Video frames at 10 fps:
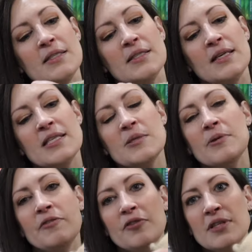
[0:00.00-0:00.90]
see, I
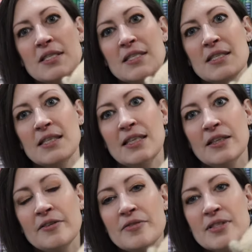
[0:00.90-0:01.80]
split for the
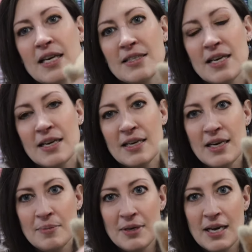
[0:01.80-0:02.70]
sleeves and I
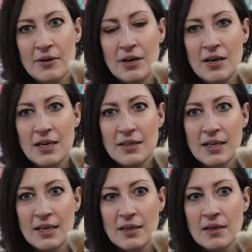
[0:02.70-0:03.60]
am now on
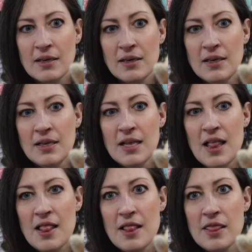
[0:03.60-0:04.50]
like
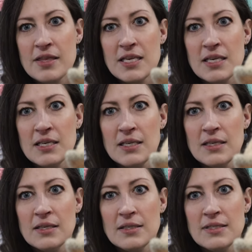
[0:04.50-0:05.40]

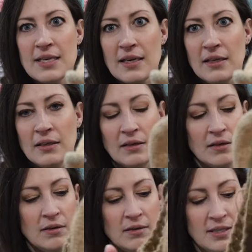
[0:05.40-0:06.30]
the second,
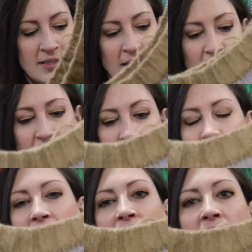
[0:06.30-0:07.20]
the second
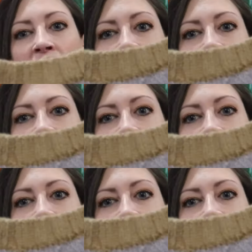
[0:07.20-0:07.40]
color